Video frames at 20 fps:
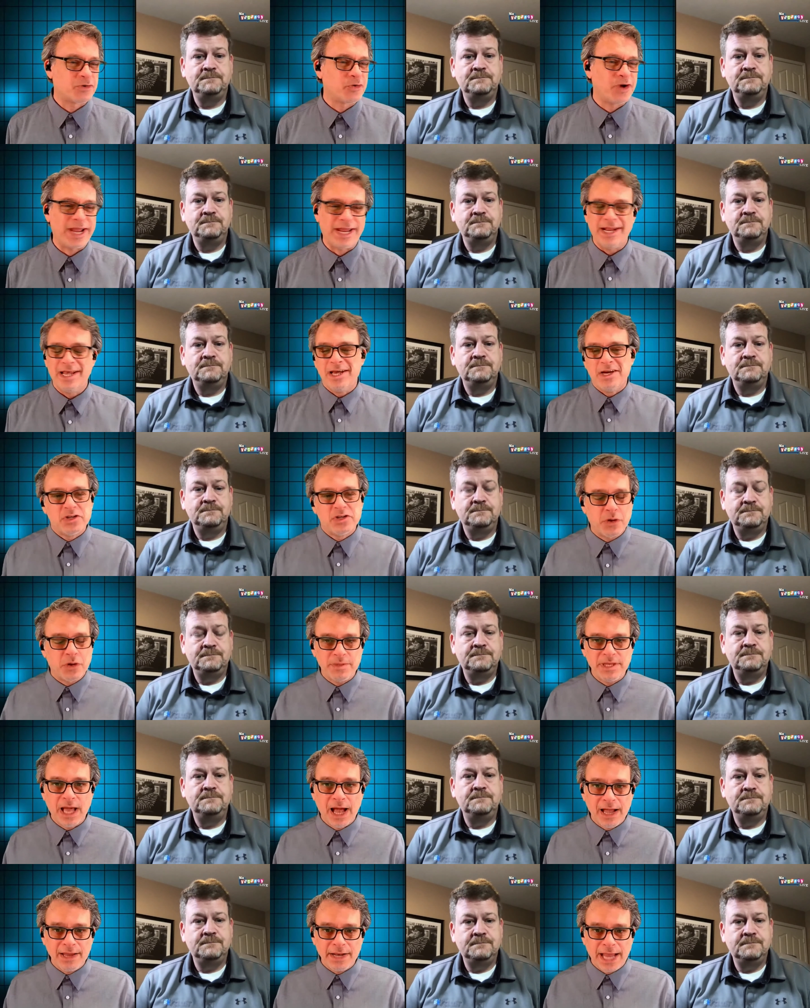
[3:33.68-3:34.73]
Speaker 1: great. So
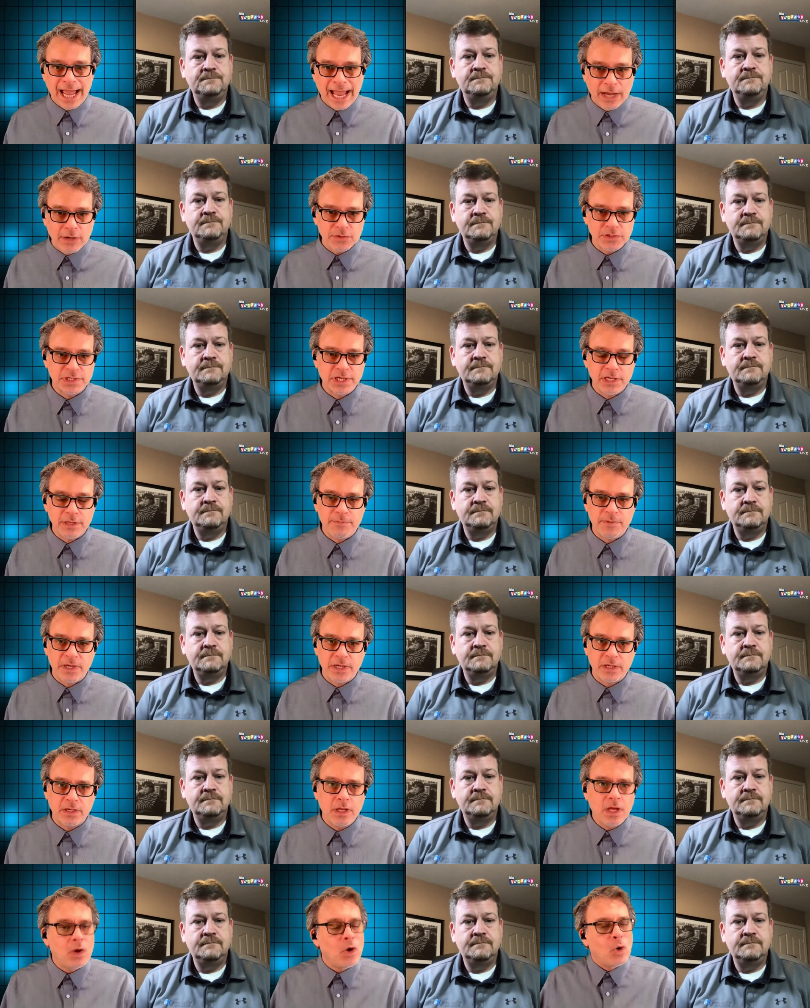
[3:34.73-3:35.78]
beyond
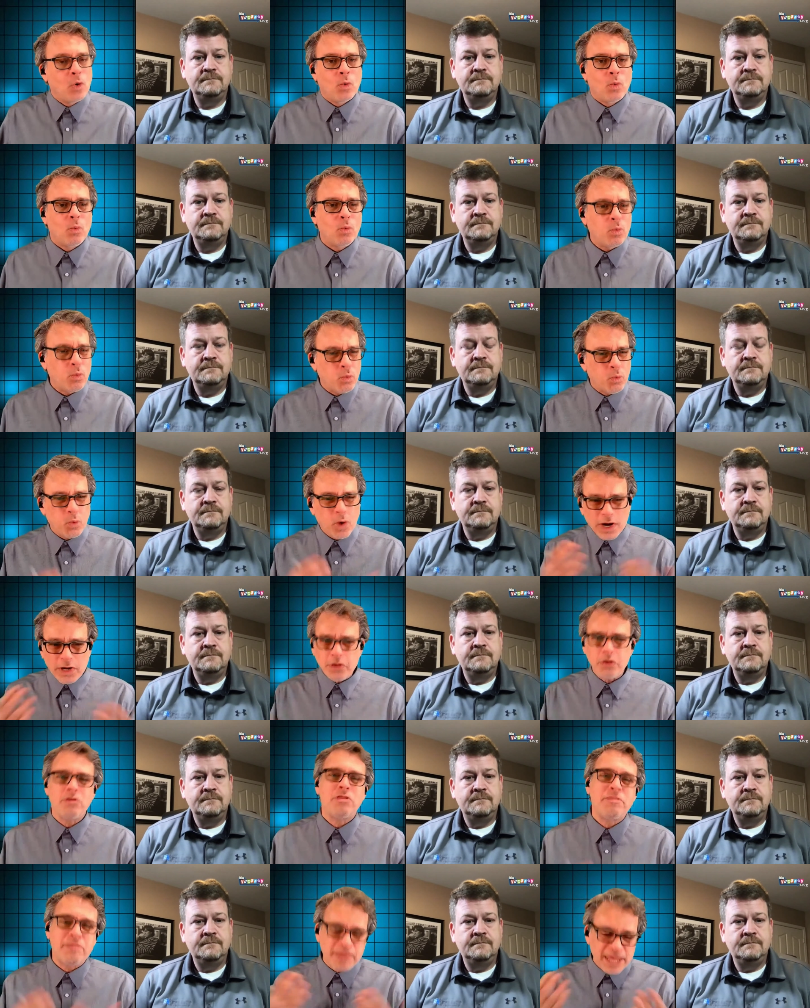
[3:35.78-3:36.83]
housekeeping, what are
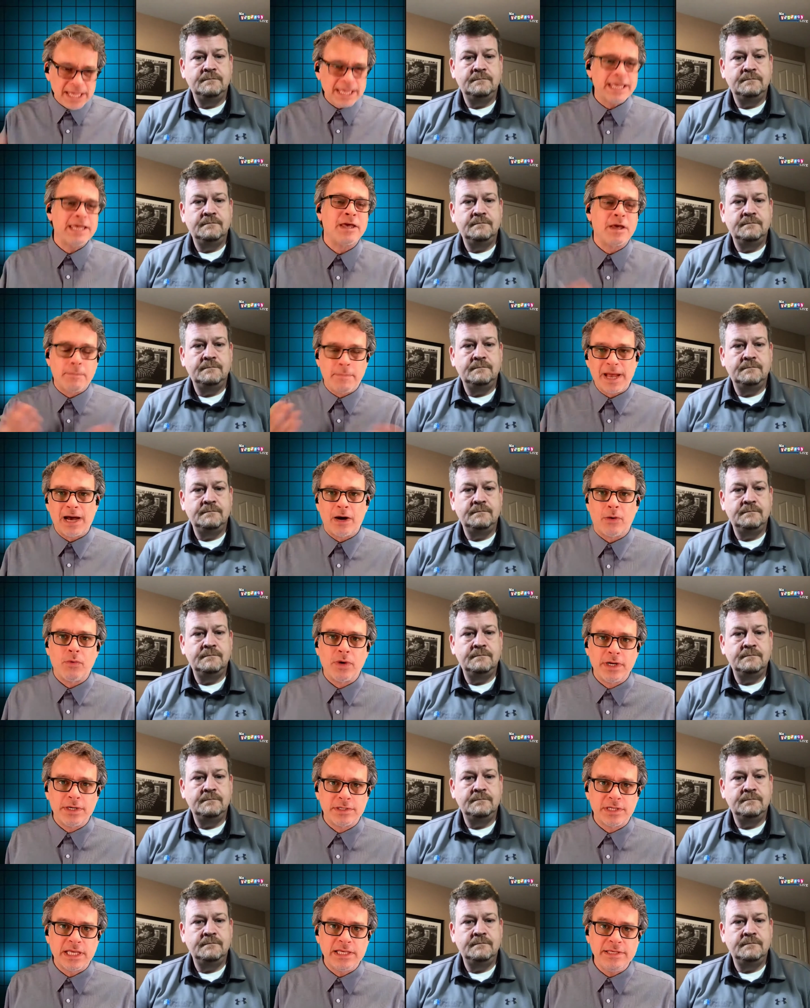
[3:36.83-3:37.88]
you thinking about when
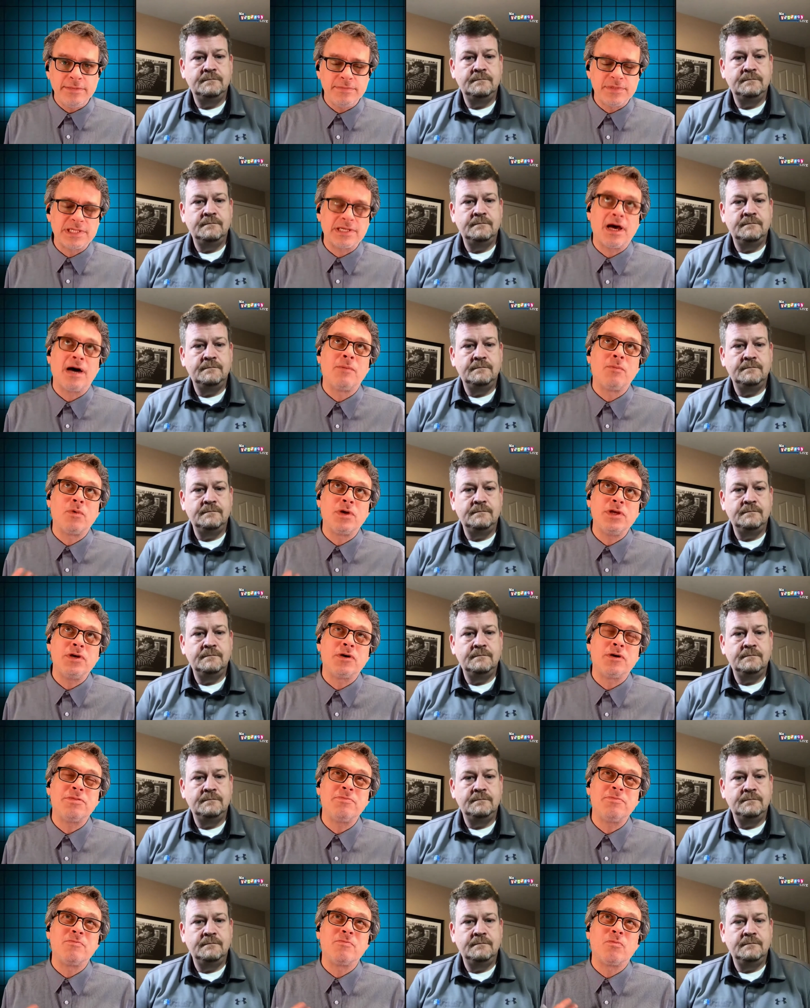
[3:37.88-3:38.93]
it keeps uh, when
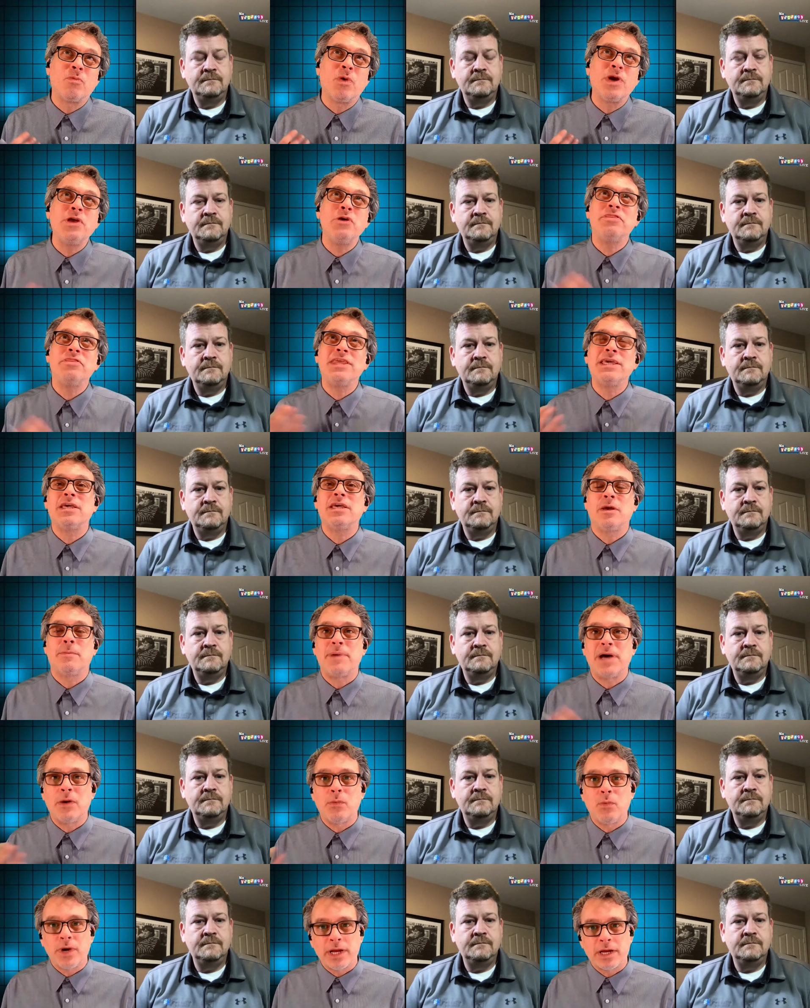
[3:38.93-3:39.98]
you're what are you thinking
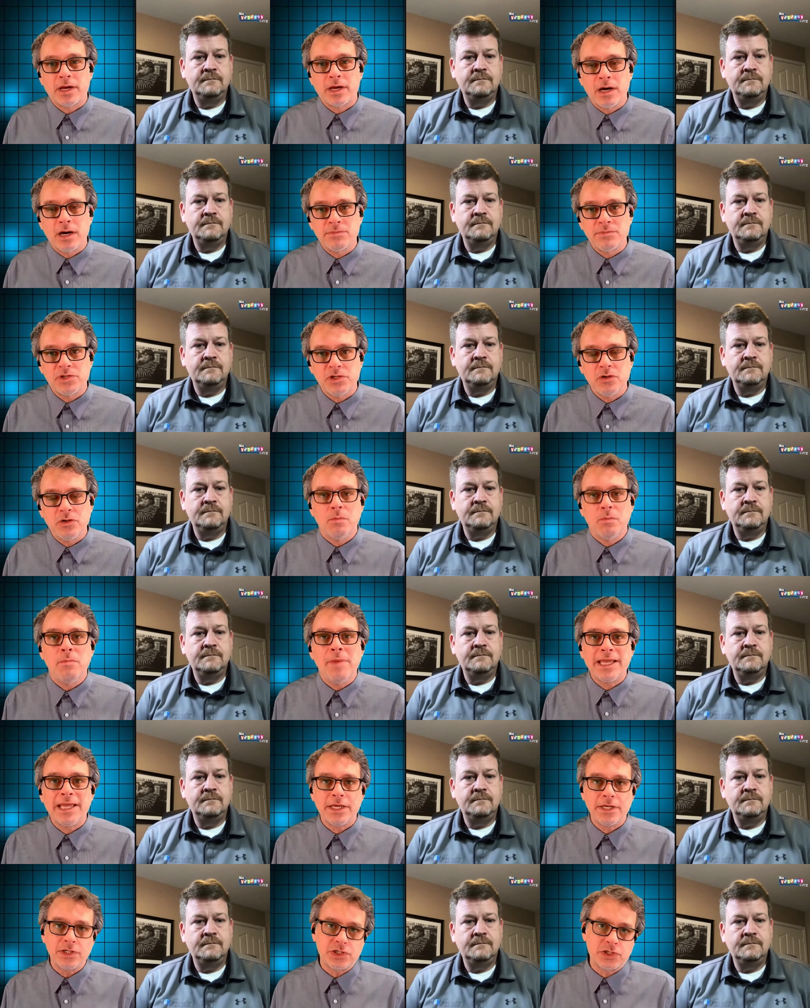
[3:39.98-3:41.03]
about when it comes to
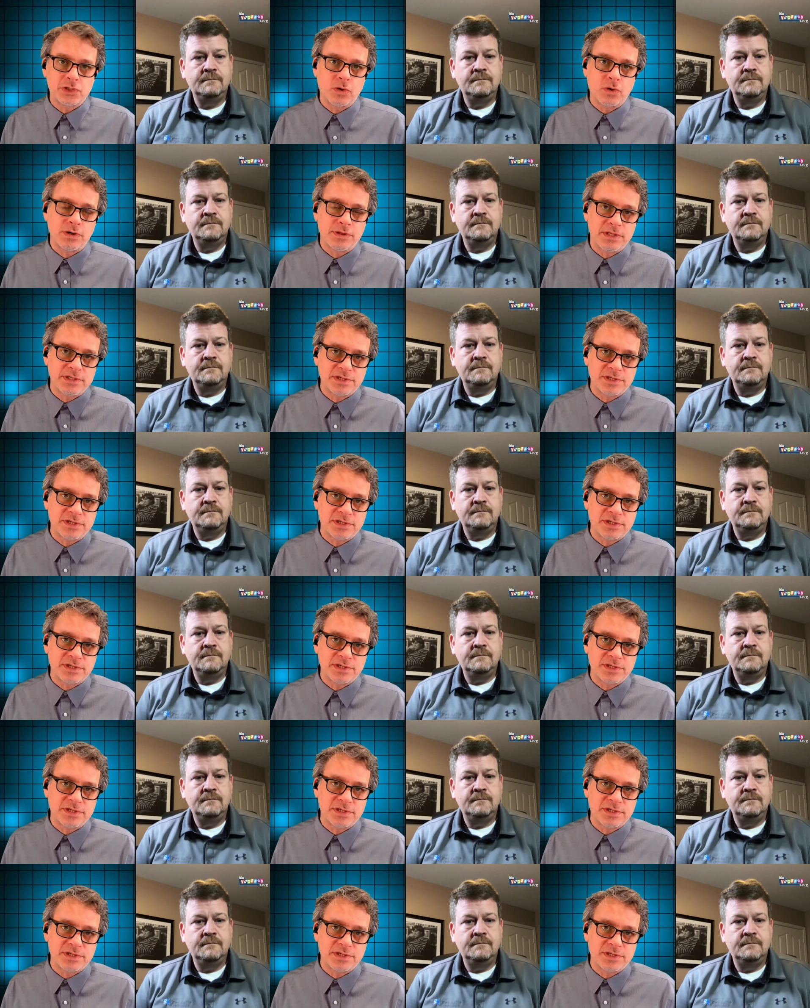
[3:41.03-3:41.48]
making sure the